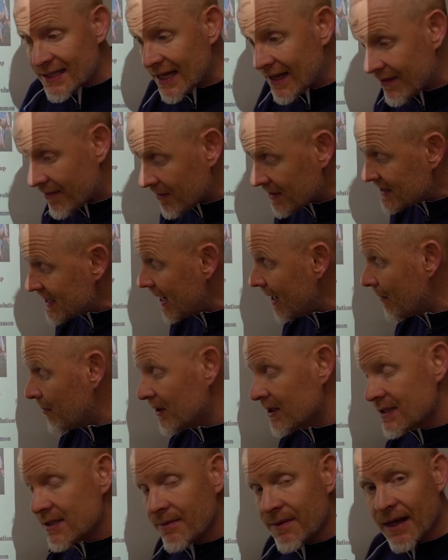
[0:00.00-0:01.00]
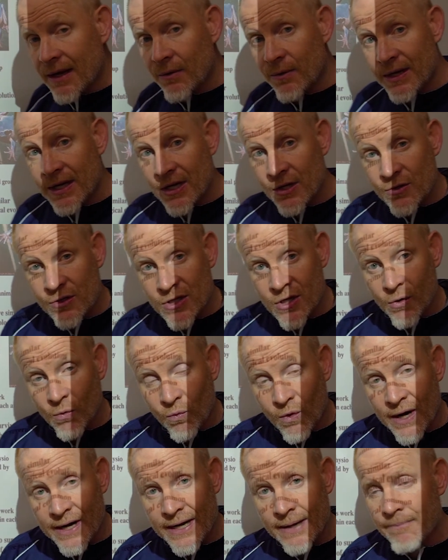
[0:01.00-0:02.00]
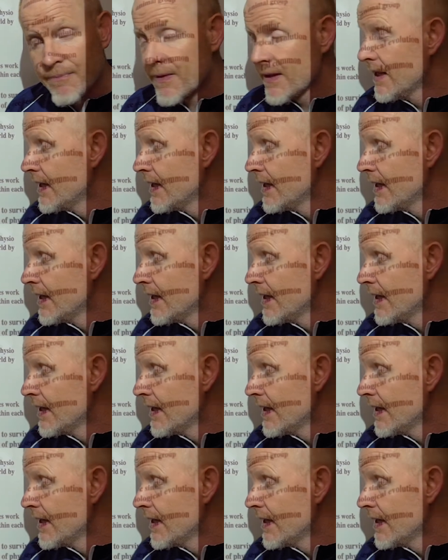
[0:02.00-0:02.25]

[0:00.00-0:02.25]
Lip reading: and the metabolism that we use to run it,